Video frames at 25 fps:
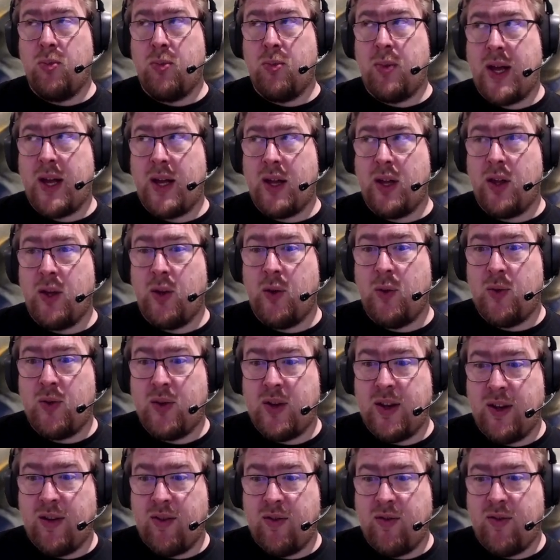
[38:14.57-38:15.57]
but
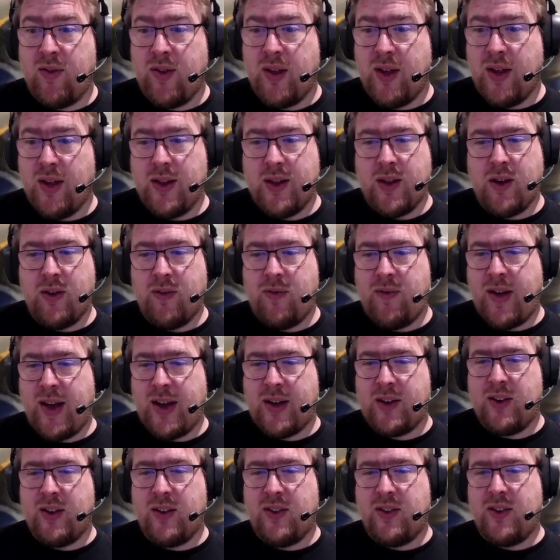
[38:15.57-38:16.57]
elusive. Their
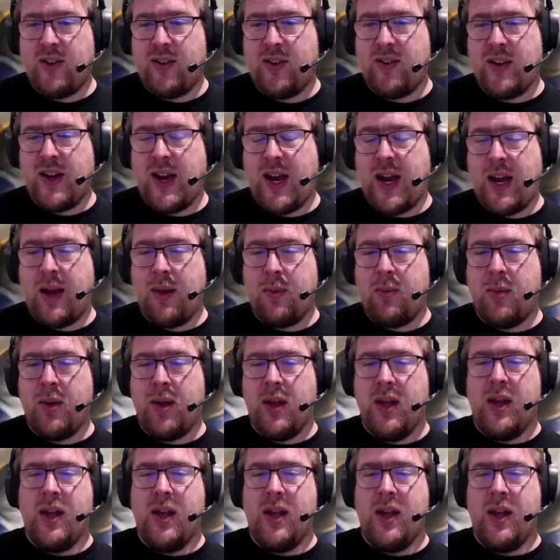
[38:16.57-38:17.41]
effect is the same.